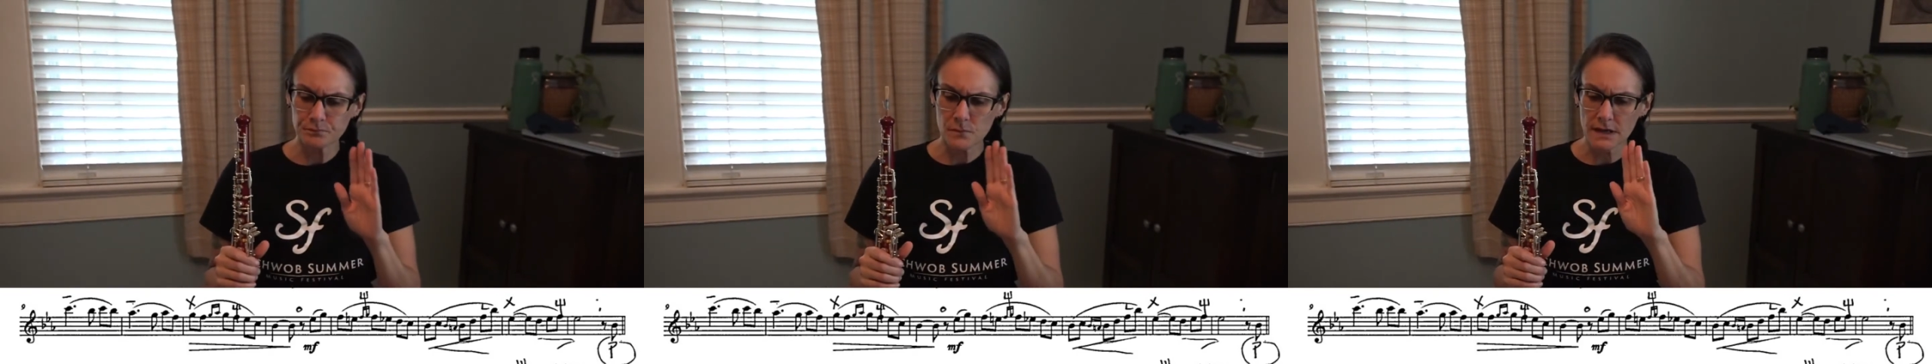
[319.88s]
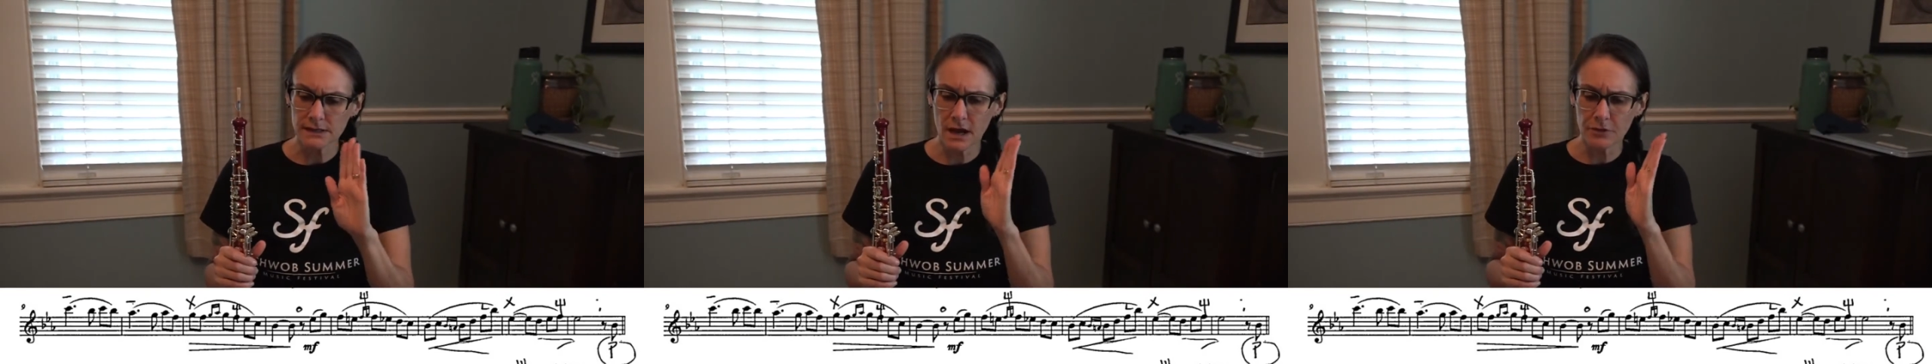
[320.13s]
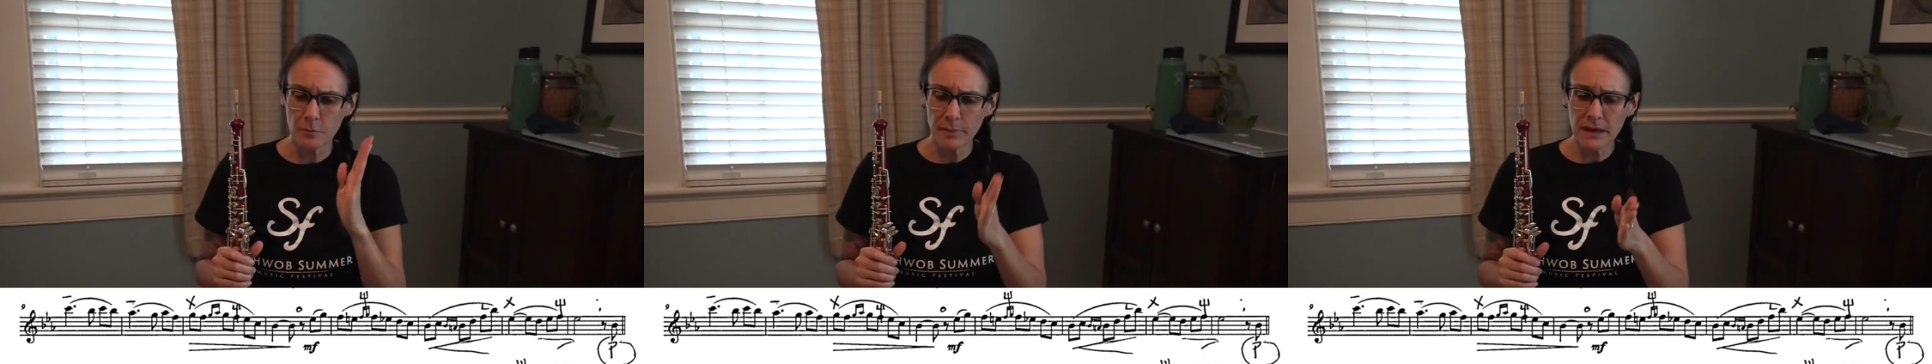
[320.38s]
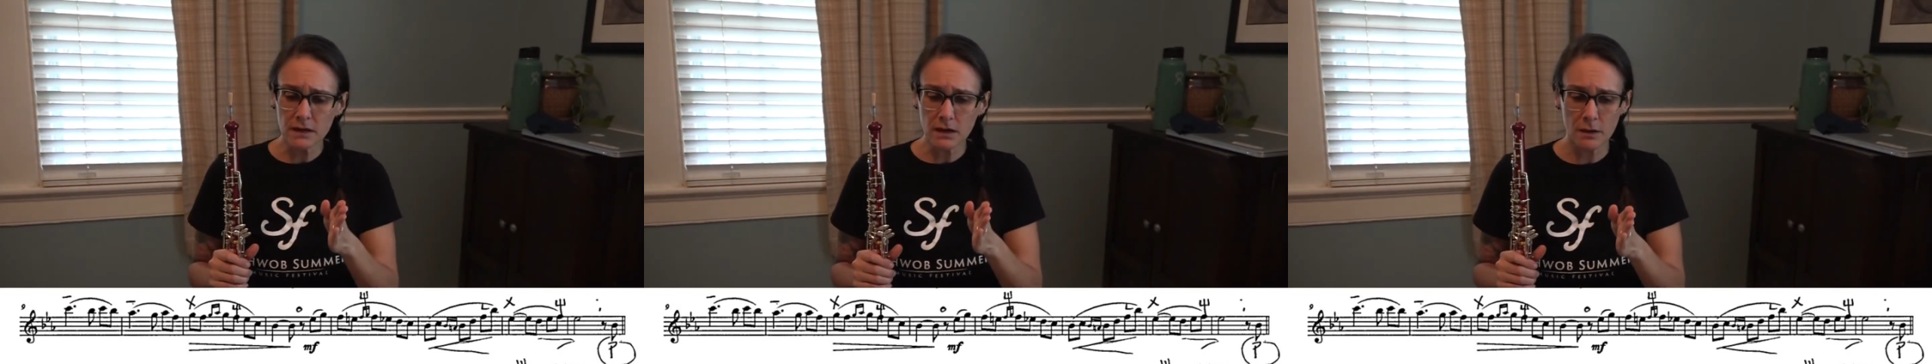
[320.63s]
Now the
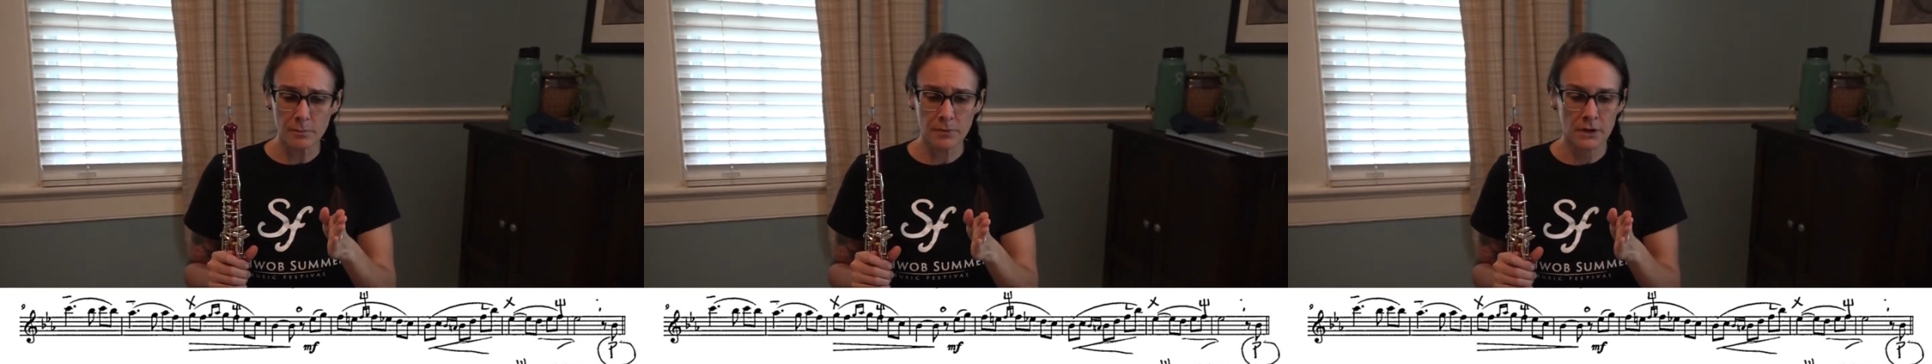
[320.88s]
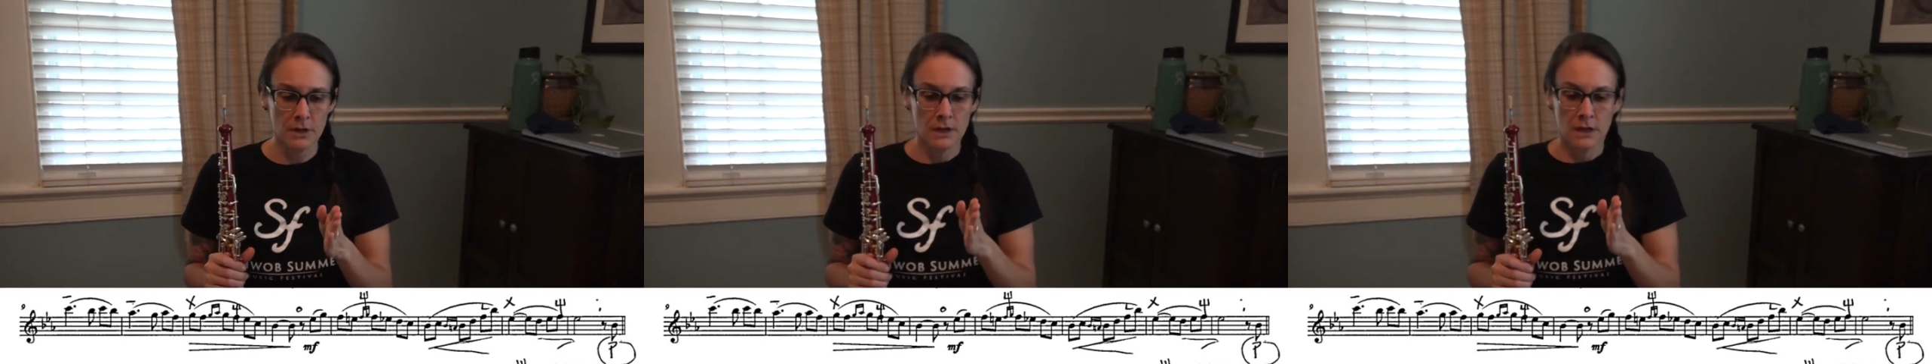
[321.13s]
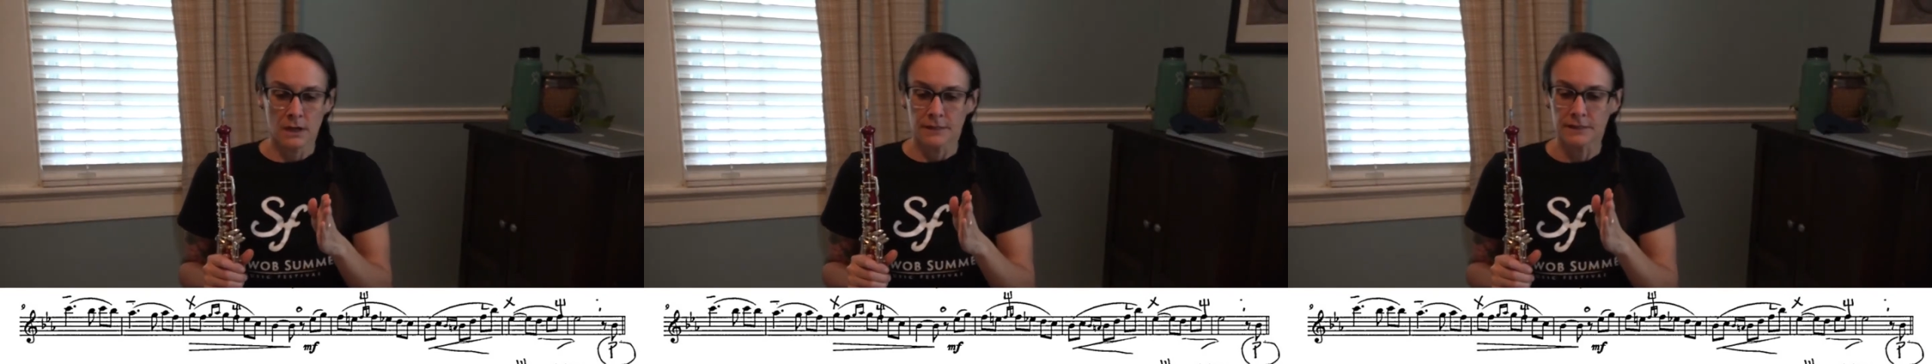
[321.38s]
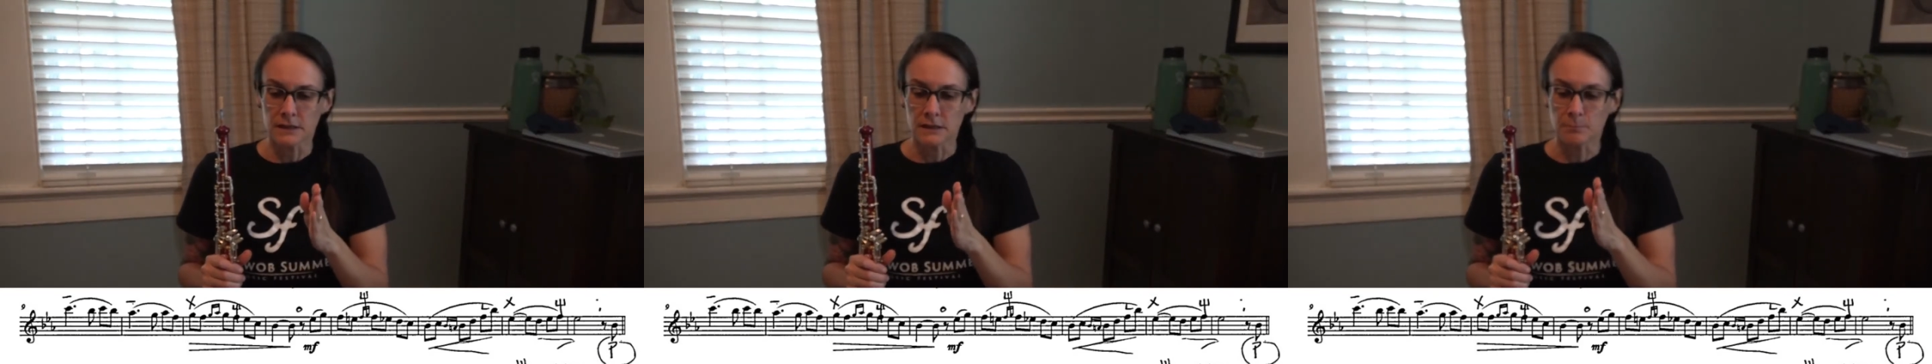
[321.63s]
pickup,
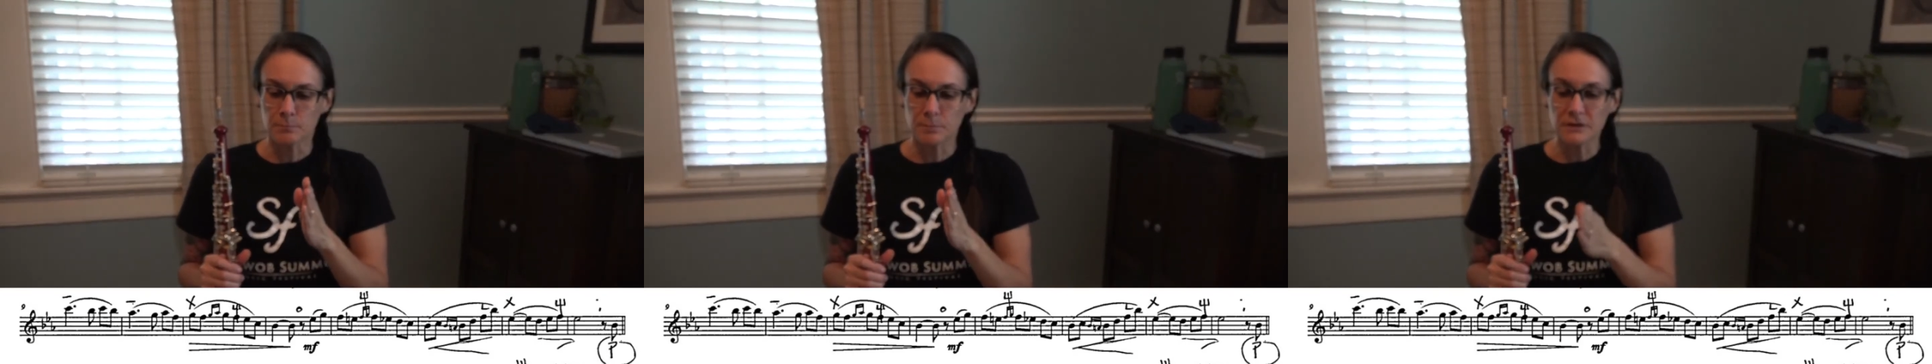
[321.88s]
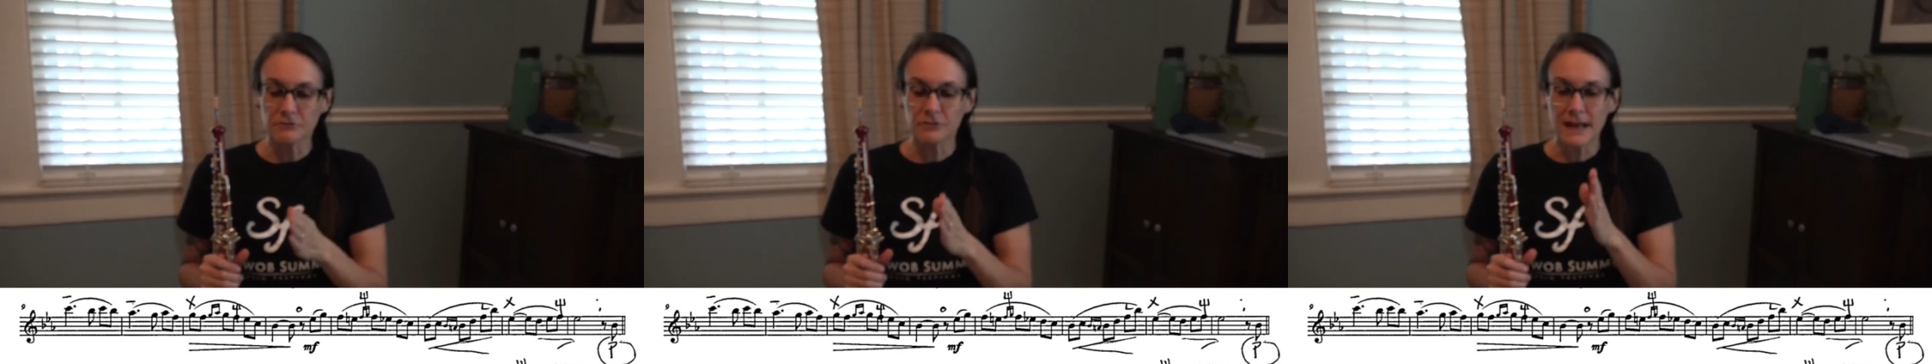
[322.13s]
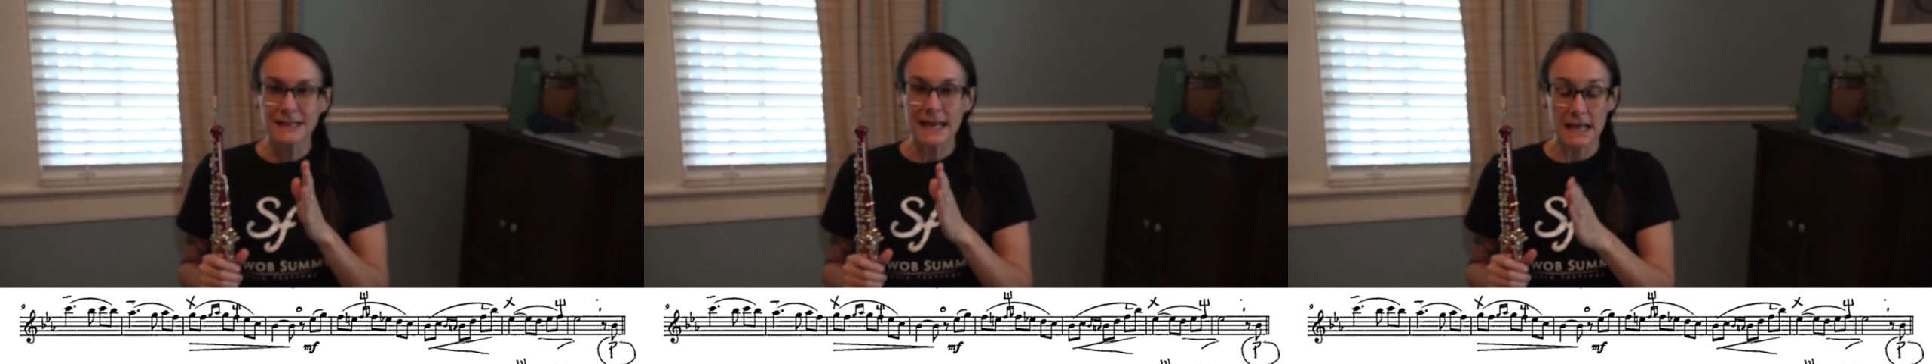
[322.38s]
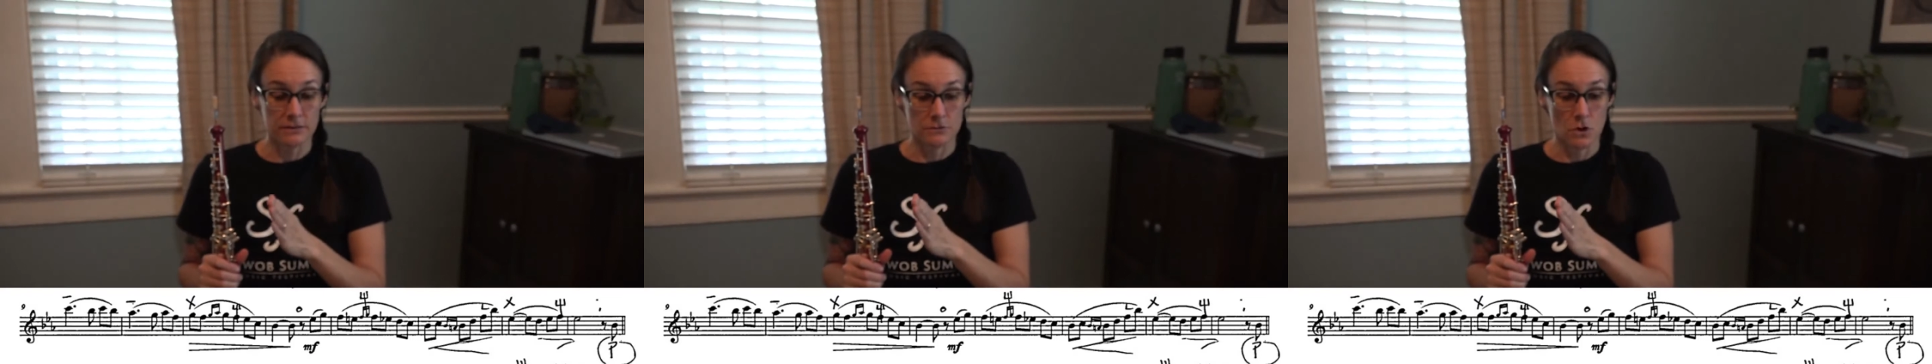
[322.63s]
the B flat
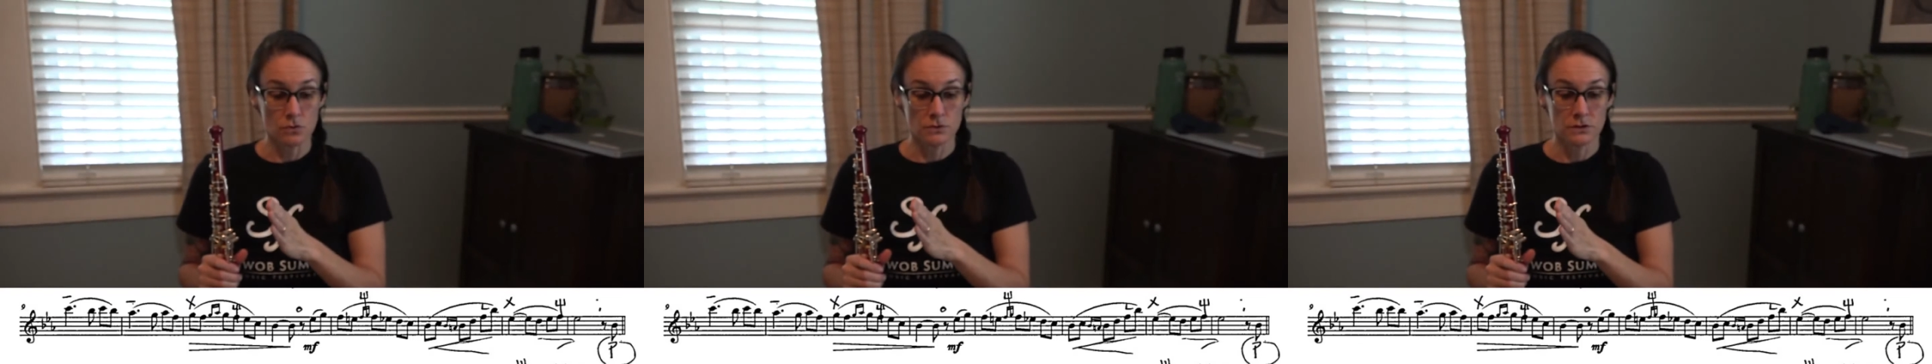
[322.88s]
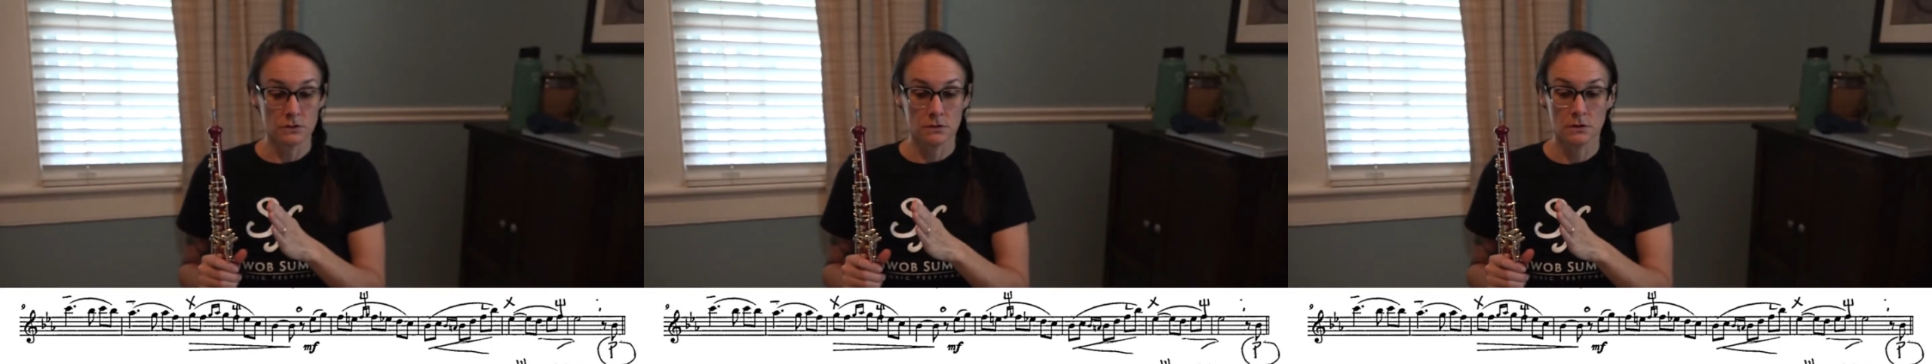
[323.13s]
eighth note